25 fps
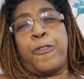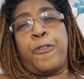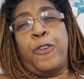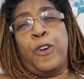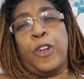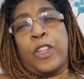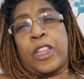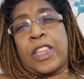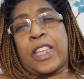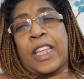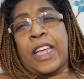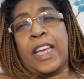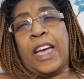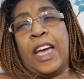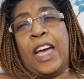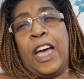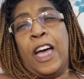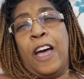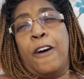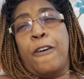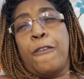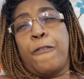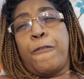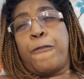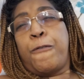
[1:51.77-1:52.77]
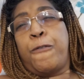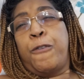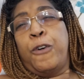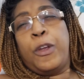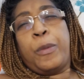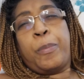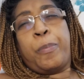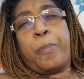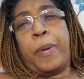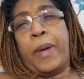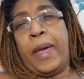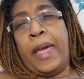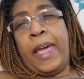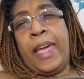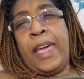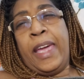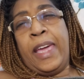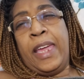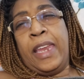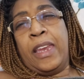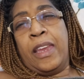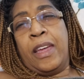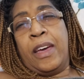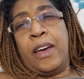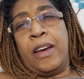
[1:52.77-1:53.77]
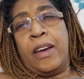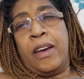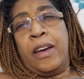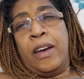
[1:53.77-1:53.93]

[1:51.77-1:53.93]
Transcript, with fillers: foot foot pain